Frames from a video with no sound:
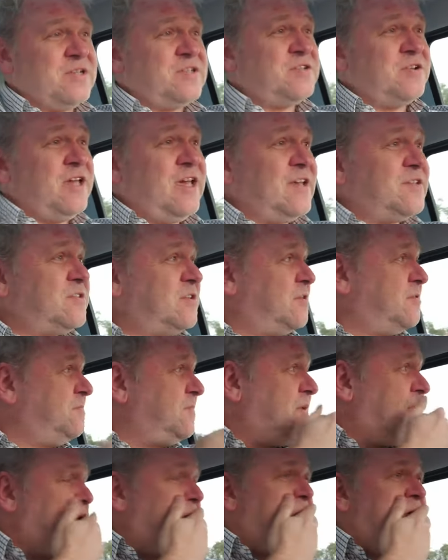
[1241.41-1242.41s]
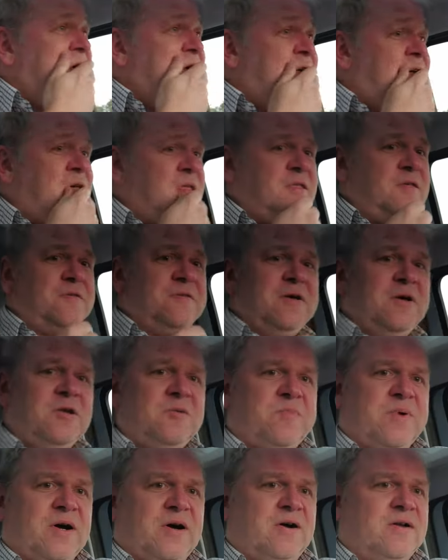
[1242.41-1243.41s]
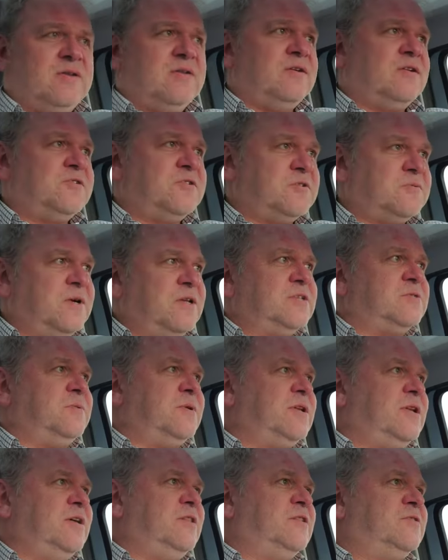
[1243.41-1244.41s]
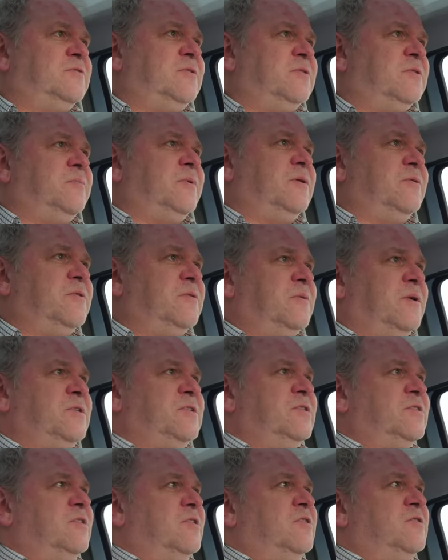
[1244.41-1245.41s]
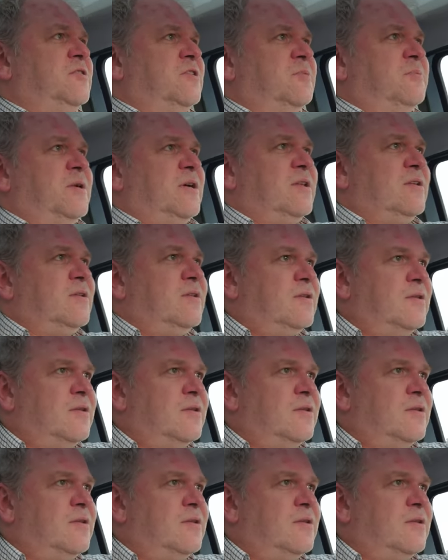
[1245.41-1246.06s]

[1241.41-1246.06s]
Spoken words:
So yeah, so the third part, I'll just wait till we clear this roundabout, otherwise it's going to chirp again.